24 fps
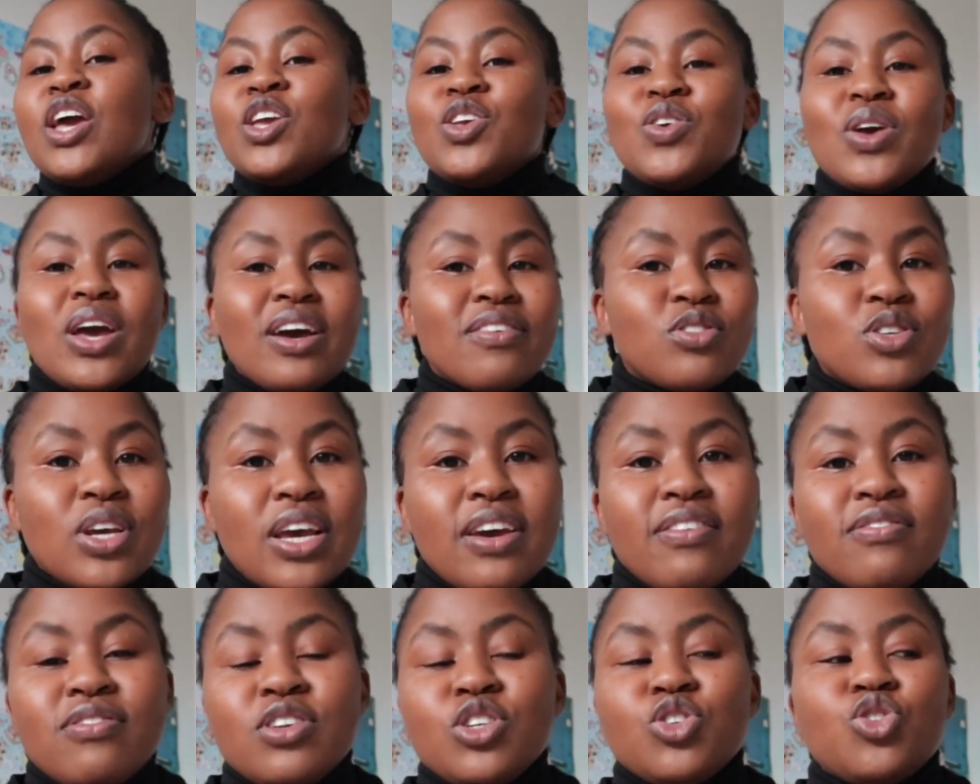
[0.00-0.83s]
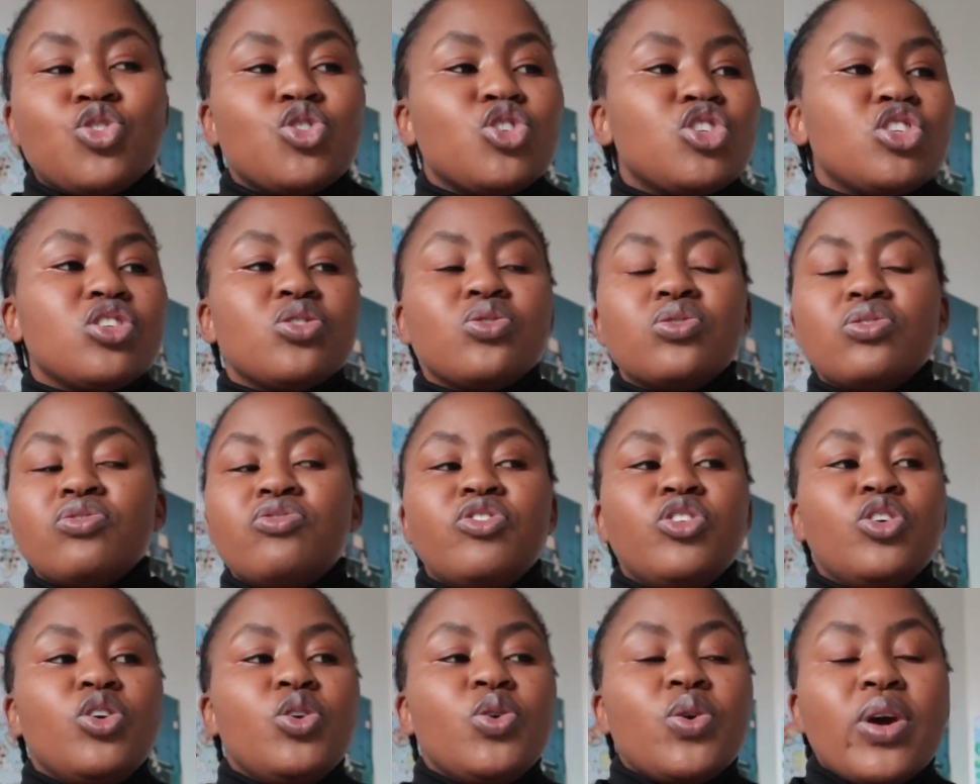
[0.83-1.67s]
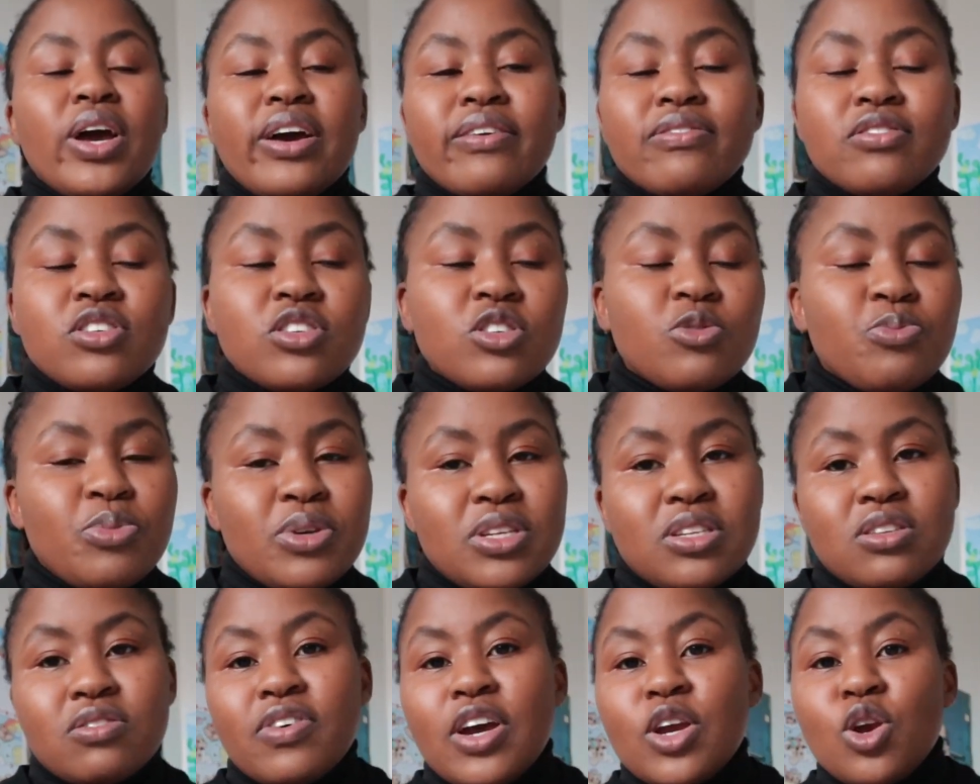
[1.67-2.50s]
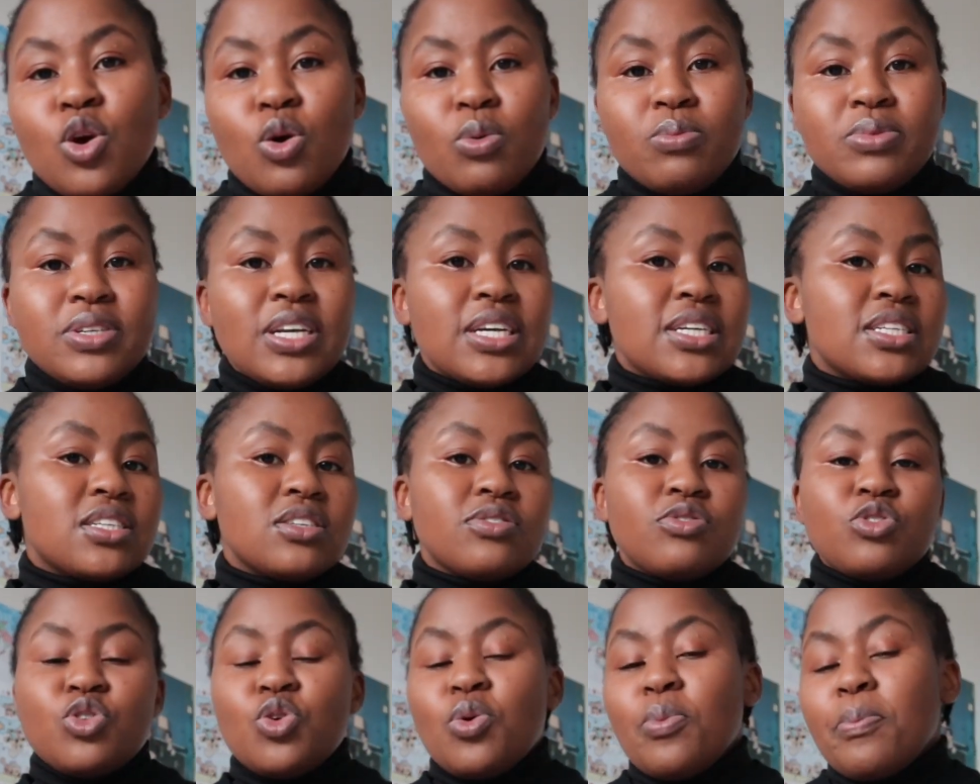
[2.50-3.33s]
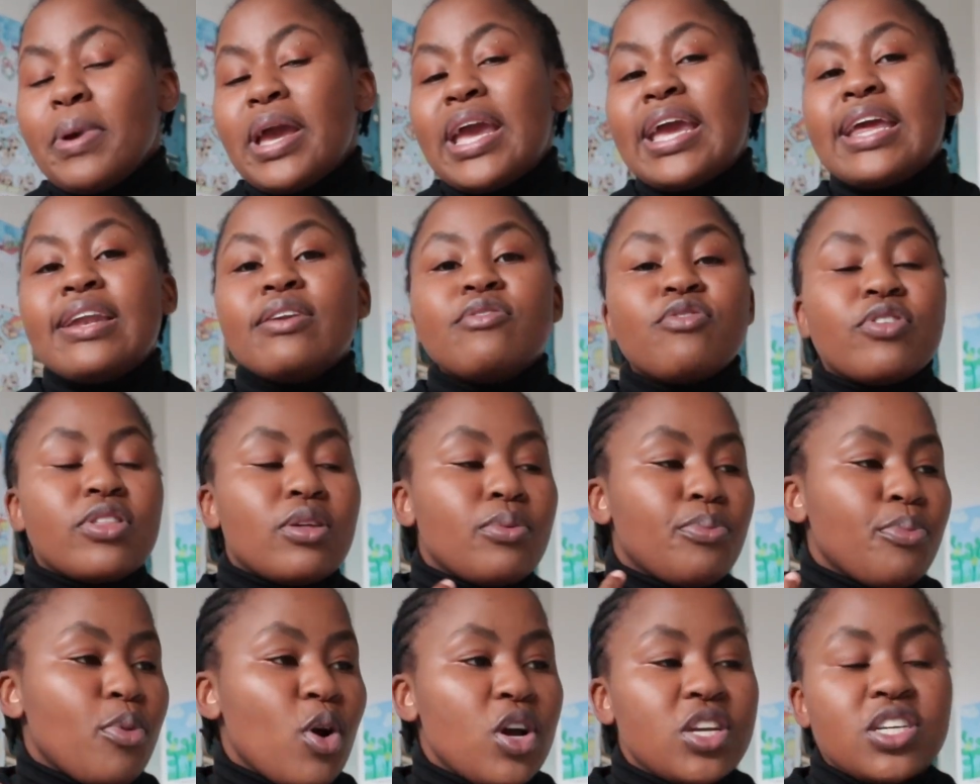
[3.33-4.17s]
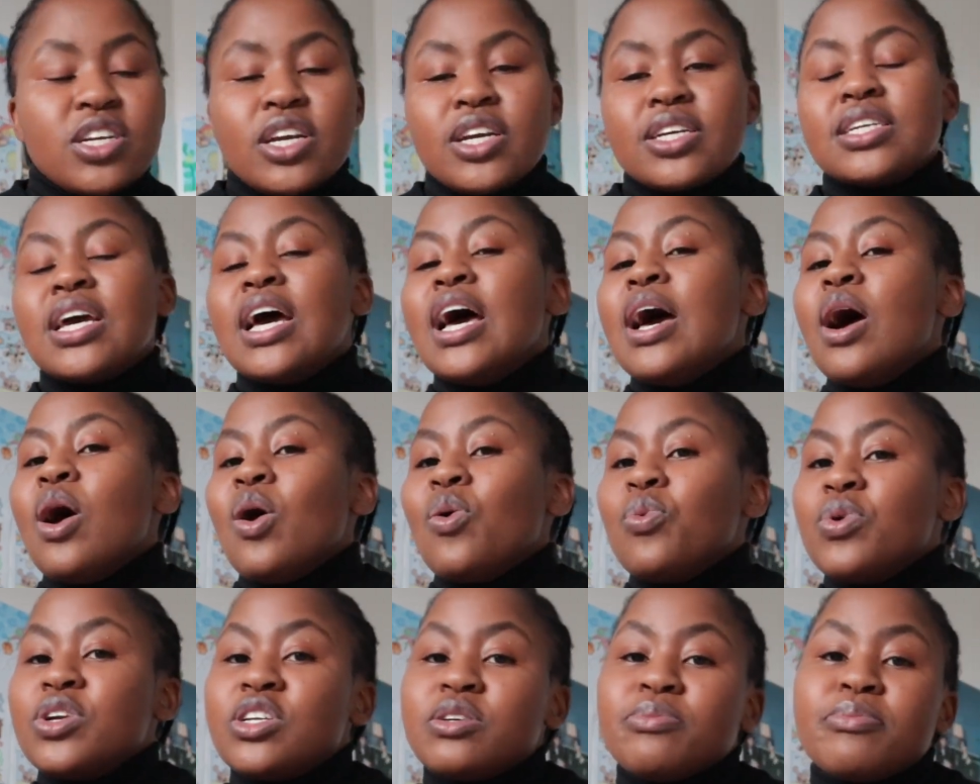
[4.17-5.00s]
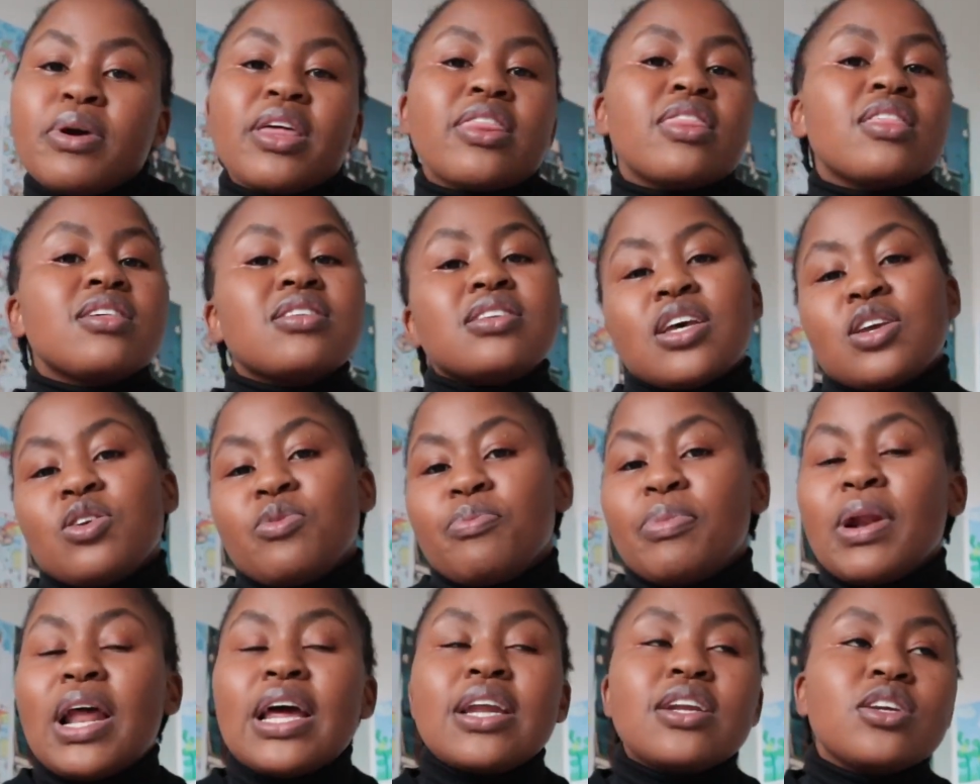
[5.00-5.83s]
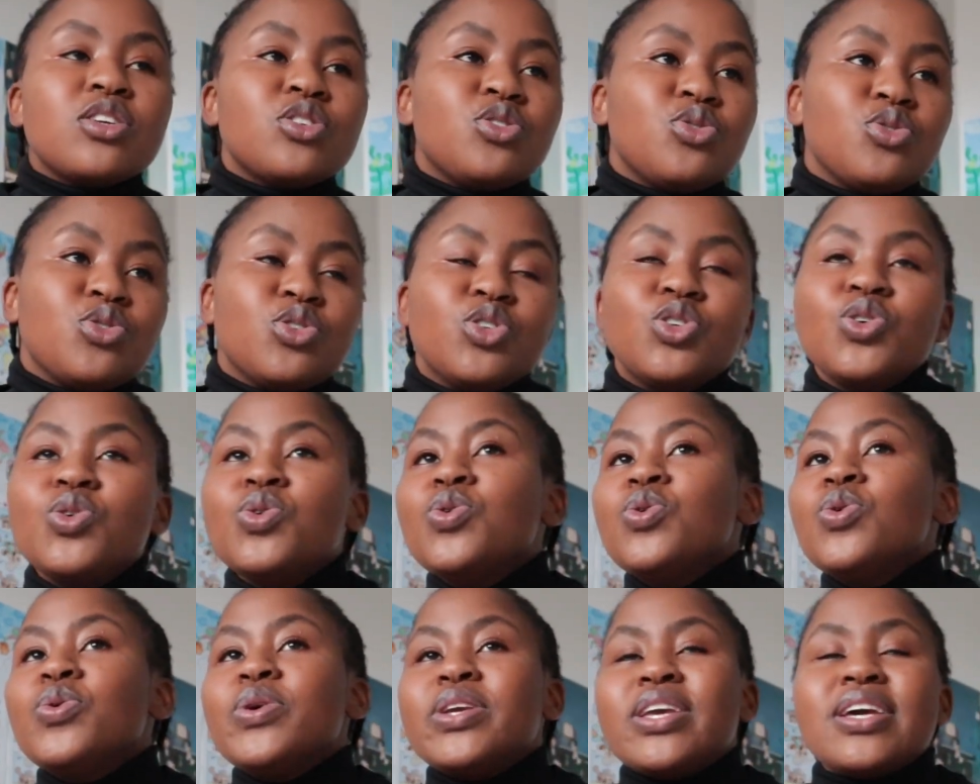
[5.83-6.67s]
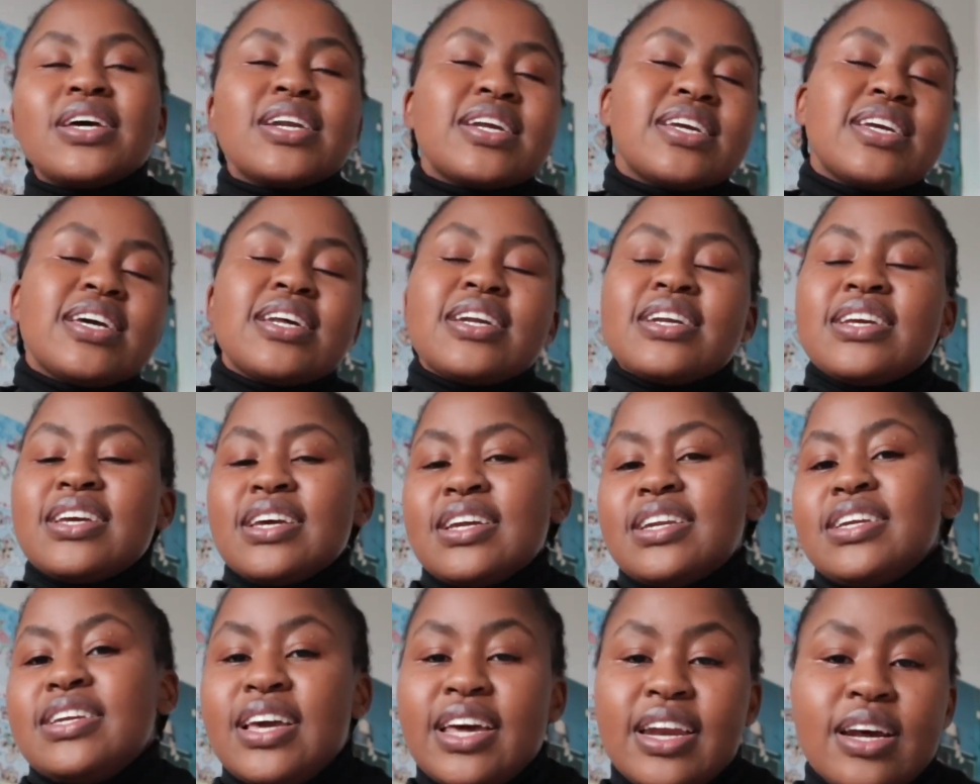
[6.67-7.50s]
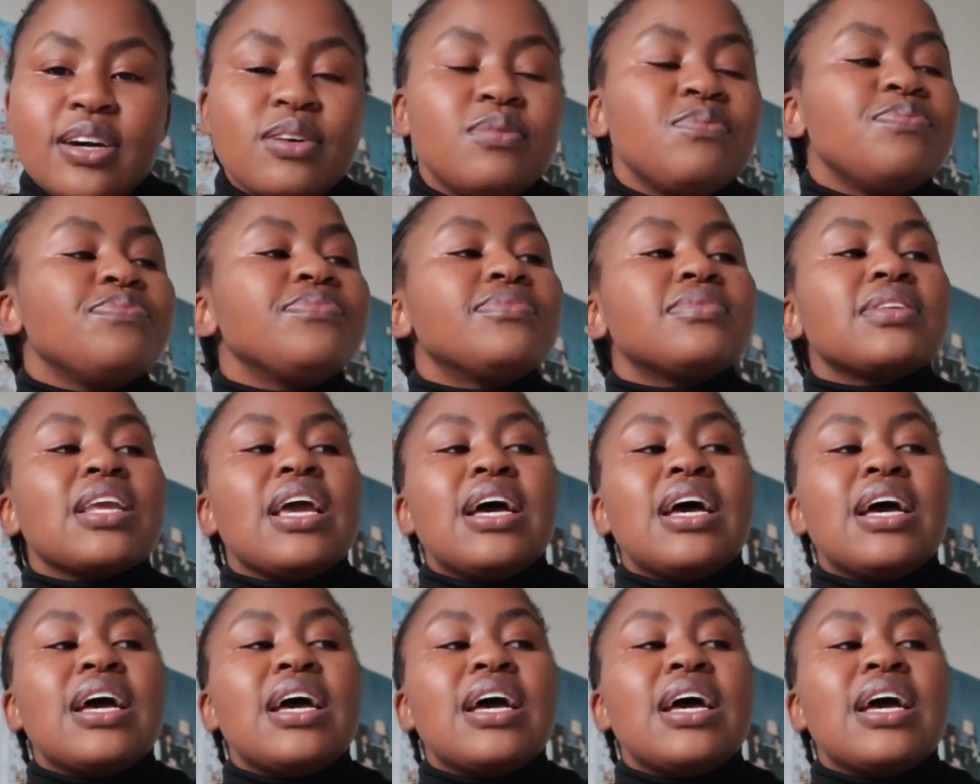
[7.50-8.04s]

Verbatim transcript: You have to have literature review, you have to specify your objectives, your main for the project, which methods are you planning to do, yada yada yada yada.